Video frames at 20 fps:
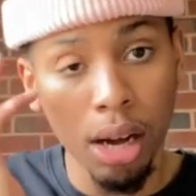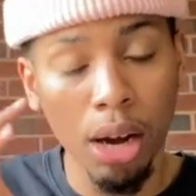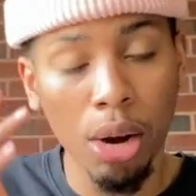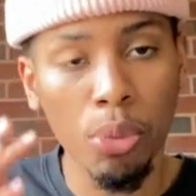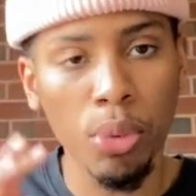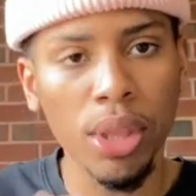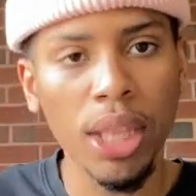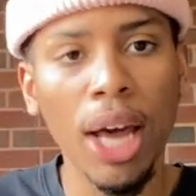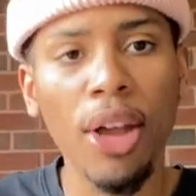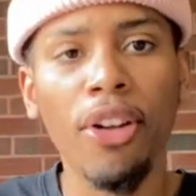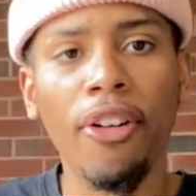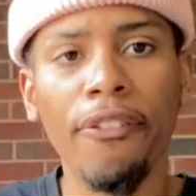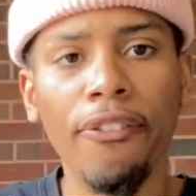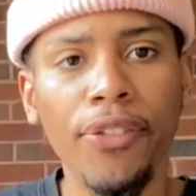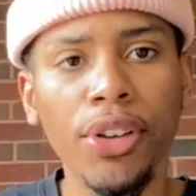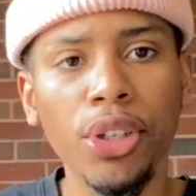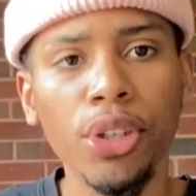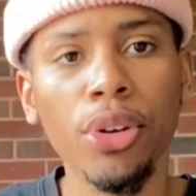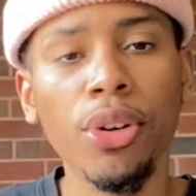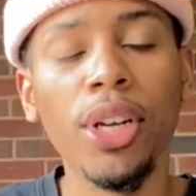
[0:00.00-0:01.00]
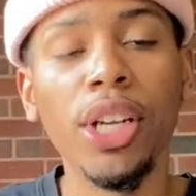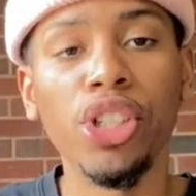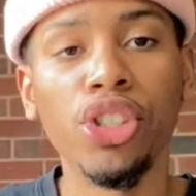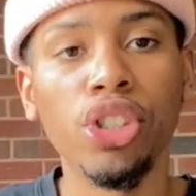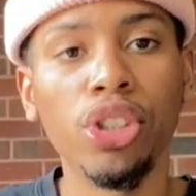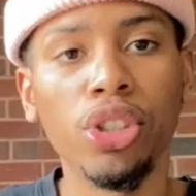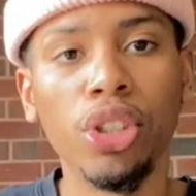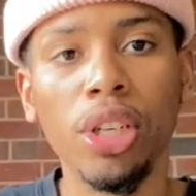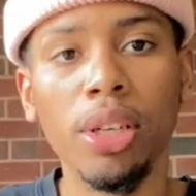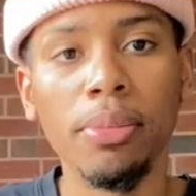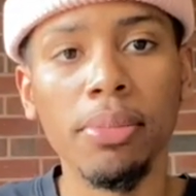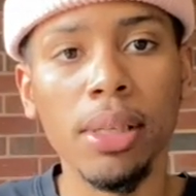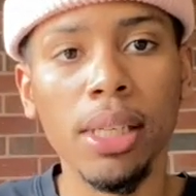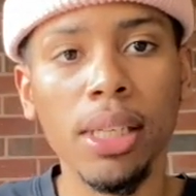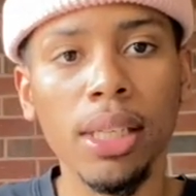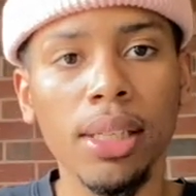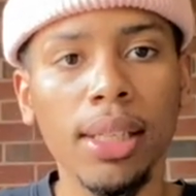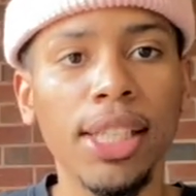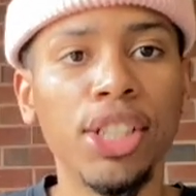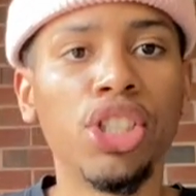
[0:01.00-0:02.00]
without a figure. It's just gonna
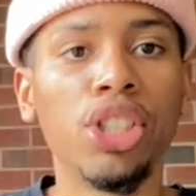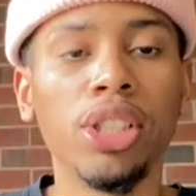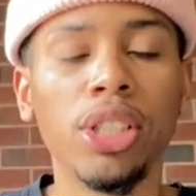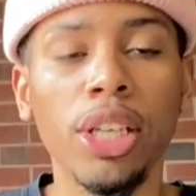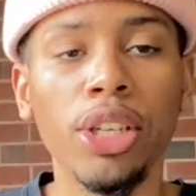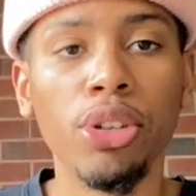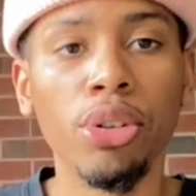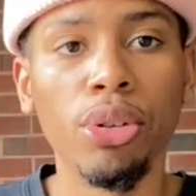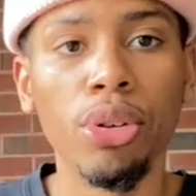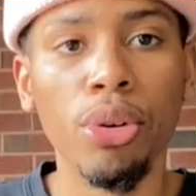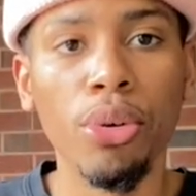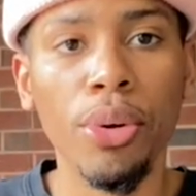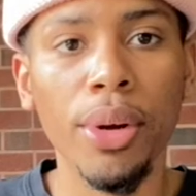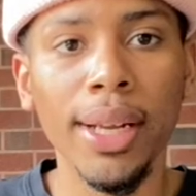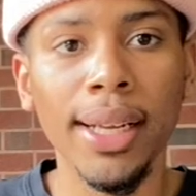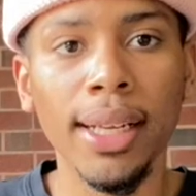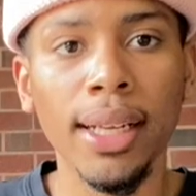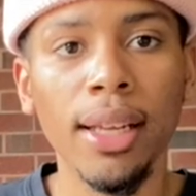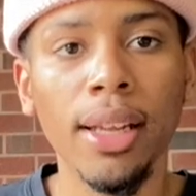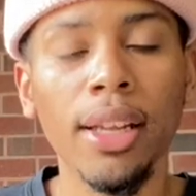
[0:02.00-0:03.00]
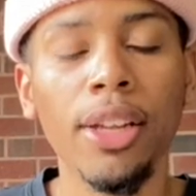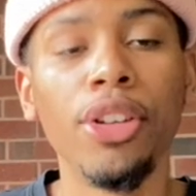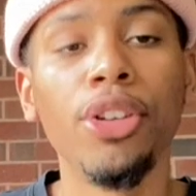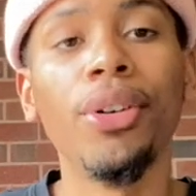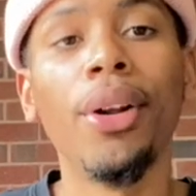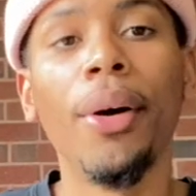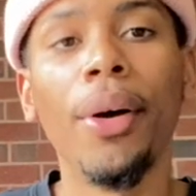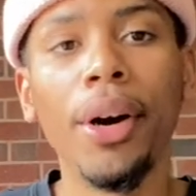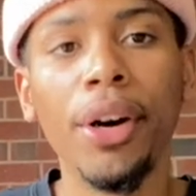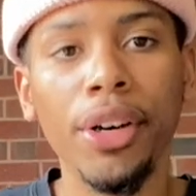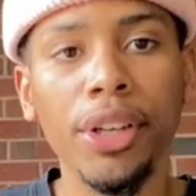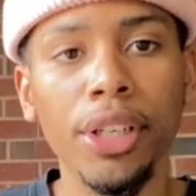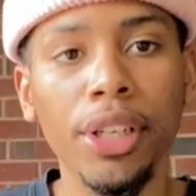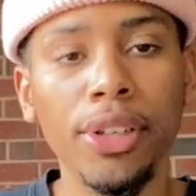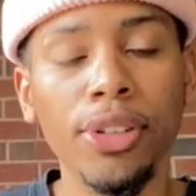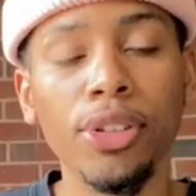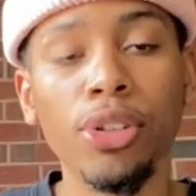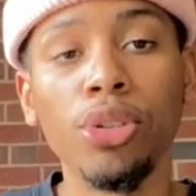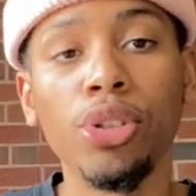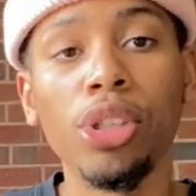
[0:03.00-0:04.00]
be, let's just say you're doing, you know, a hoodie.
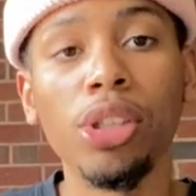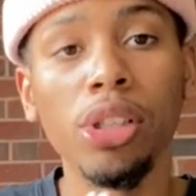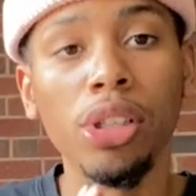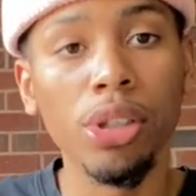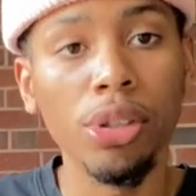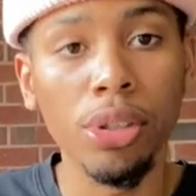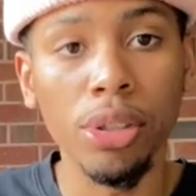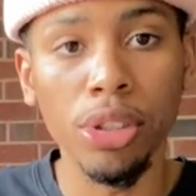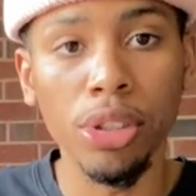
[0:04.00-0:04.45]
You're just literally